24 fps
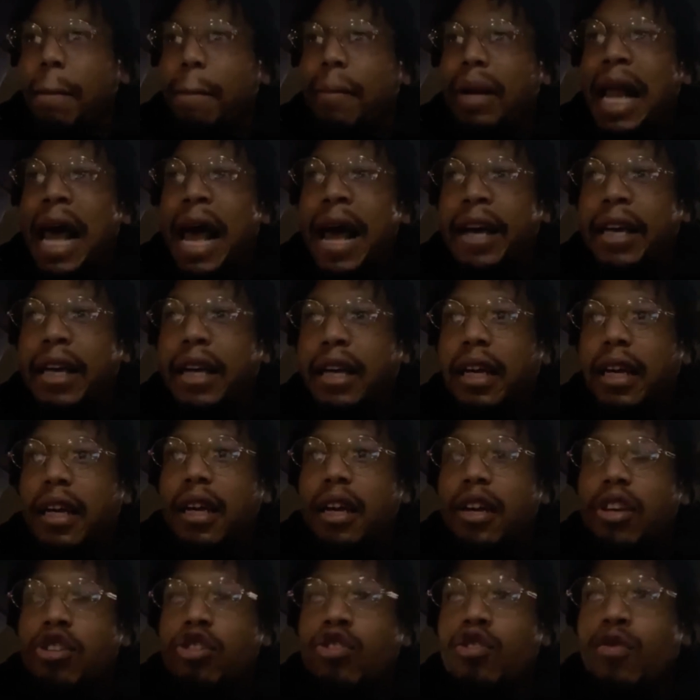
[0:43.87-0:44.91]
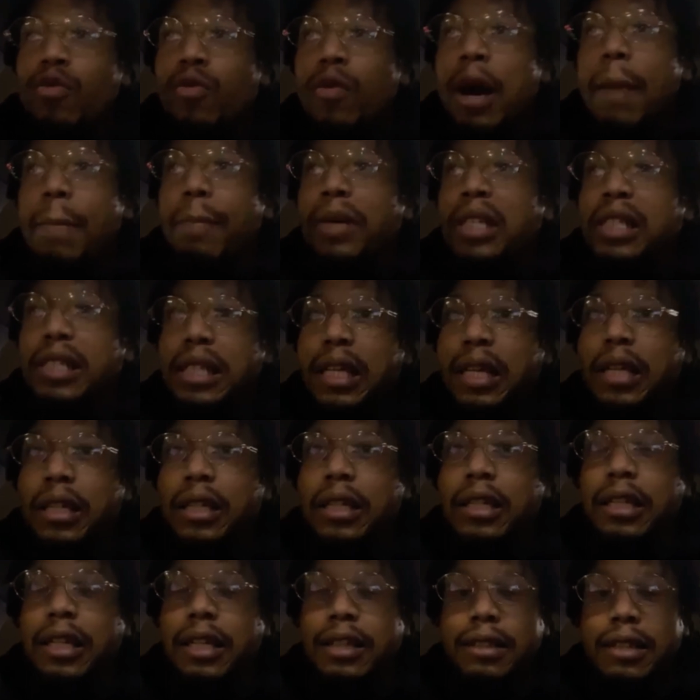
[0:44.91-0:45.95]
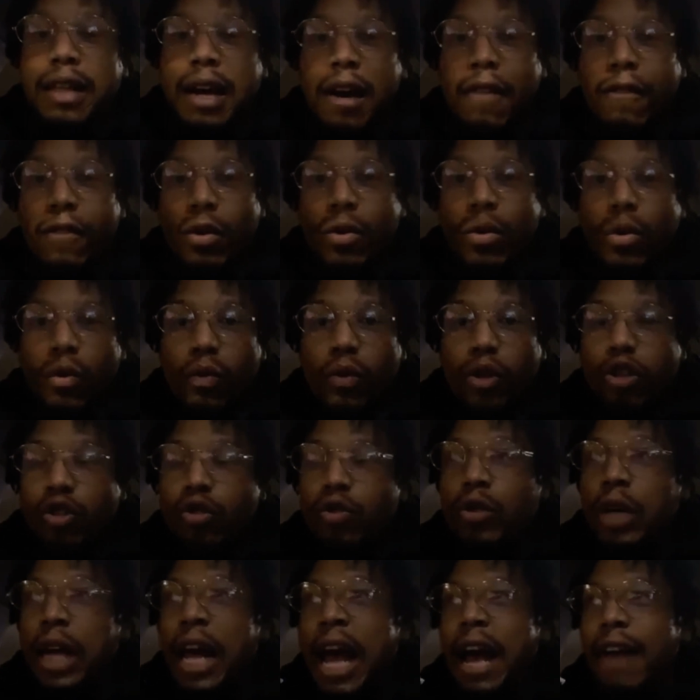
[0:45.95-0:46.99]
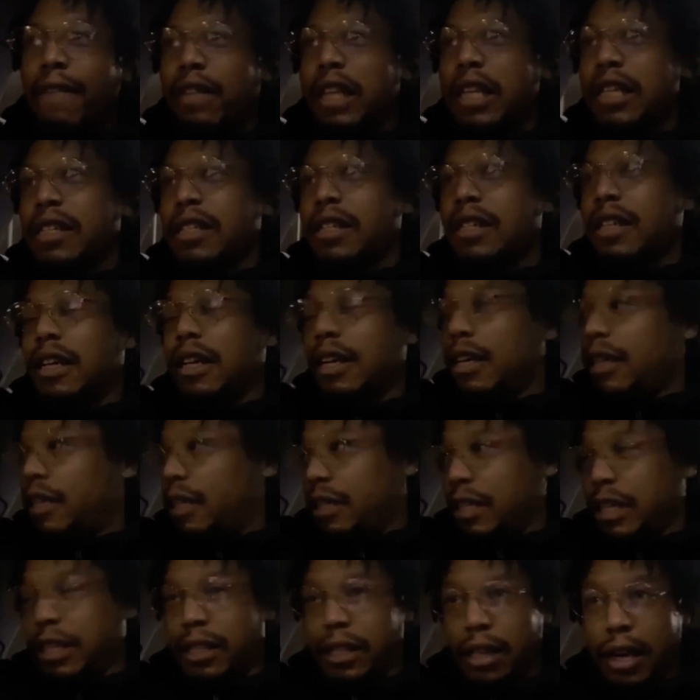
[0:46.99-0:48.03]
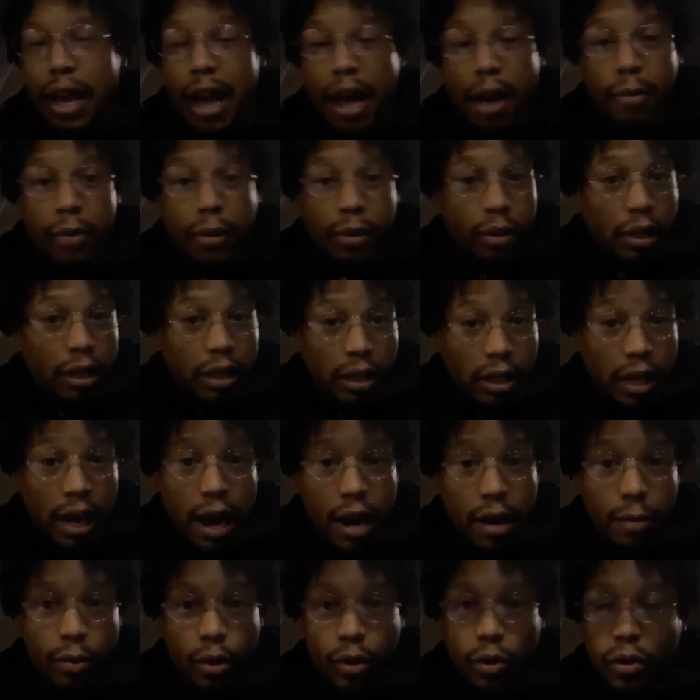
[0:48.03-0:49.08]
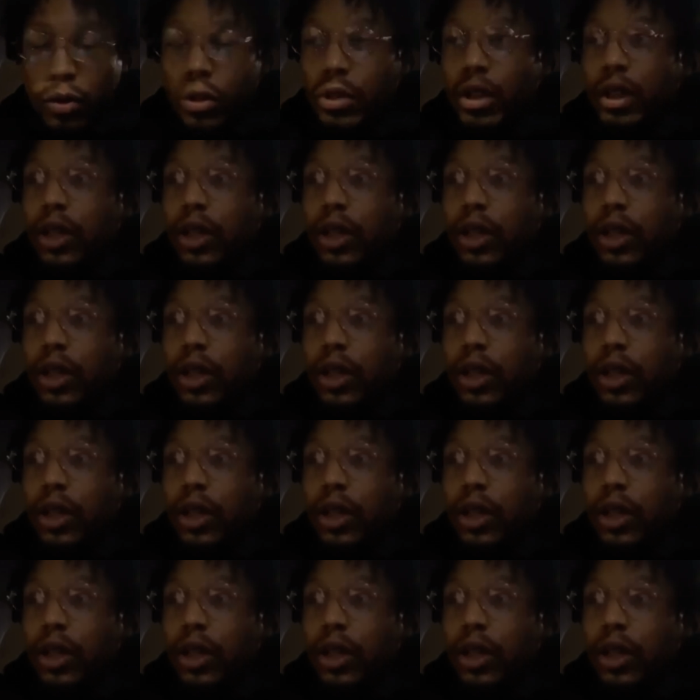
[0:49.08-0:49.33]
Black, you representing the devil when you have this label.